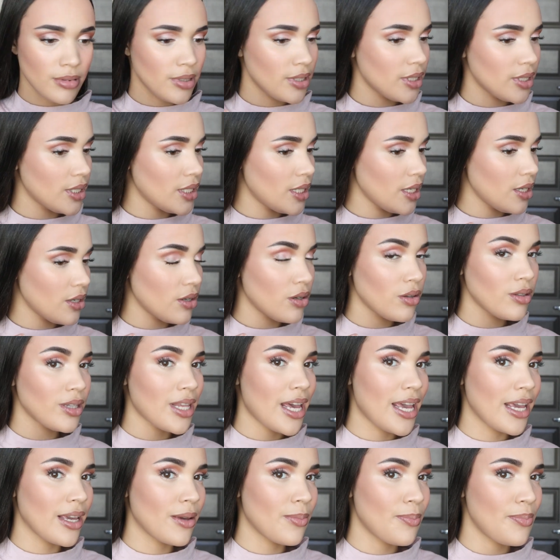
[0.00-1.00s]
still
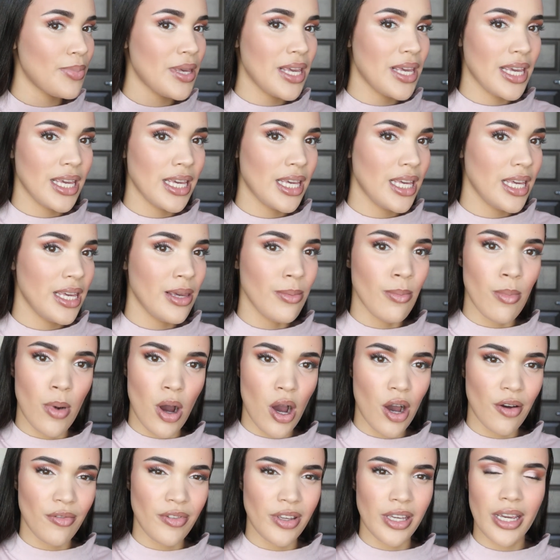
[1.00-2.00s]
like pinky
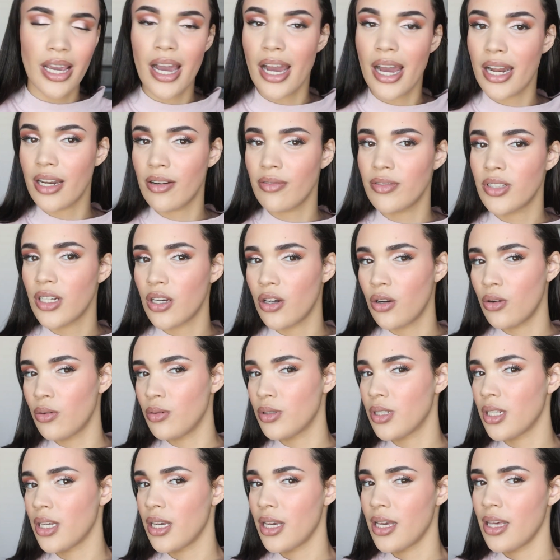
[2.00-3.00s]
mauvey kind of
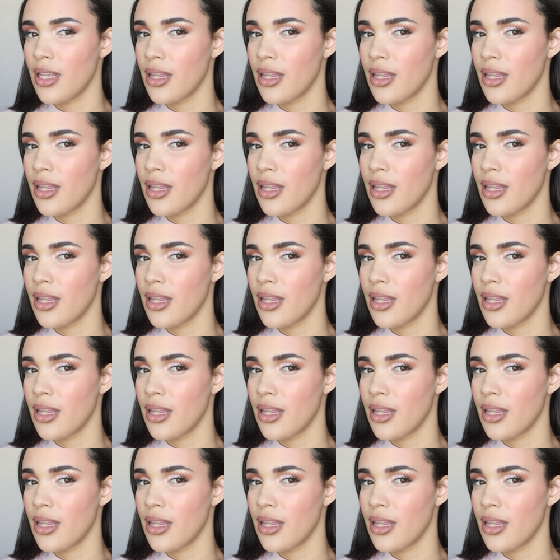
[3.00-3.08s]
tones